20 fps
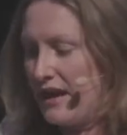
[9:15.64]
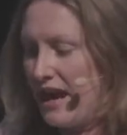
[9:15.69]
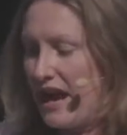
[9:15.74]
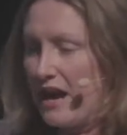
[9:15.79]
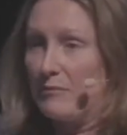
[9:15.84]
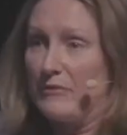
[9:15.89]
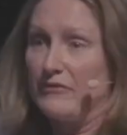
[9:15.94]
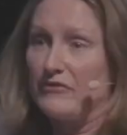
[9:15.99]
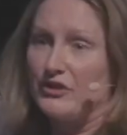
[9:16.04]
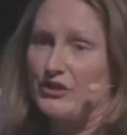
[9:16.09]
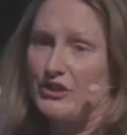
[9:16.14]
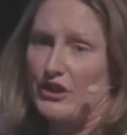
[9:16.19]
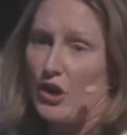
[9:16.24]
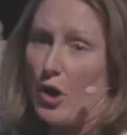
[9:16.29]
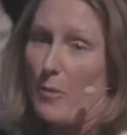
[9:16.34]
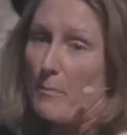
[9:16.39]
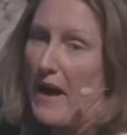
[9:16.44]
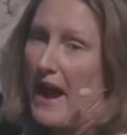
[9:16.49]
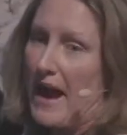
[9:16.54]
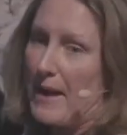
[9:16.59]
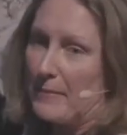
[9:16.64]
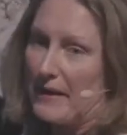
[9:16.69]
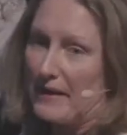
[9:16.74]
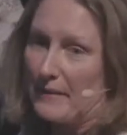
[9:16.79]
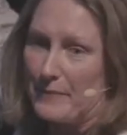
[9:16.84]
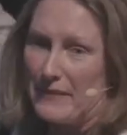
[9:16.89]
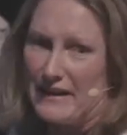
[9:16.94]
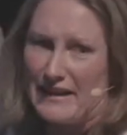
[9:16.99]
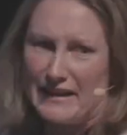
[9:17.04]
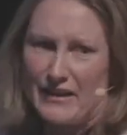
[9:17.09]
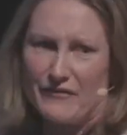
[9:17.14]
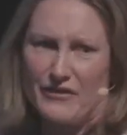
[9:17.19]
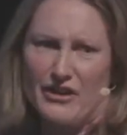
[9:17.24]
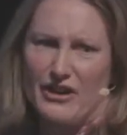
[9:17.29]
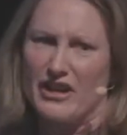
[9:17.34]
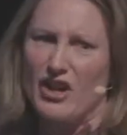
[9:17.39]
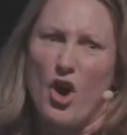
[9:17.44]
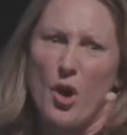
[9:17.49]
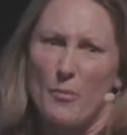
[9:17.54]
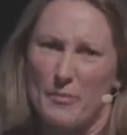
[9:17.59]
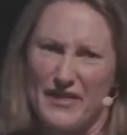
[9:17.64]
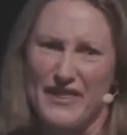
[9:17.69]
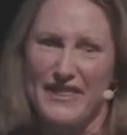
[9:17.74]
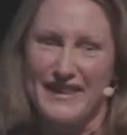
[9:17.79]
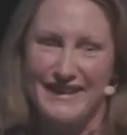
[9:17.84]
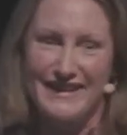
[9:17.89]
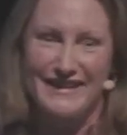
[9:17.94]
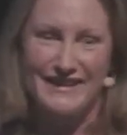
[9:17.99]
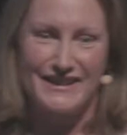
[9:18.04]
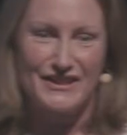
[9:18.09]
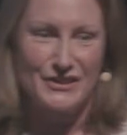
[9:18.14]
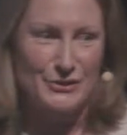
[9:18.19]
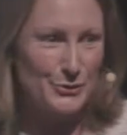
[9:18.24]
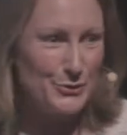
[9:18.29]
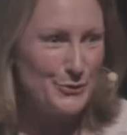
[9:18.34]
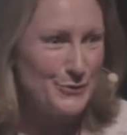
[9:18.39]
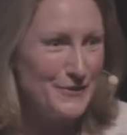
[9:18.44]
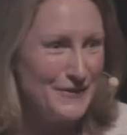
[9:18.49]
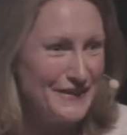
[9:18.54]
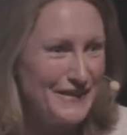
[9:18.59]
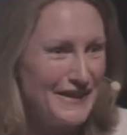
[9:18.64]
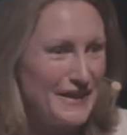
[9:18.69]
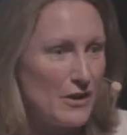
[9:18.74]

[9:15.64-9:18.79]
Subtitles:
And we've also got paper, being a very common thing in a school.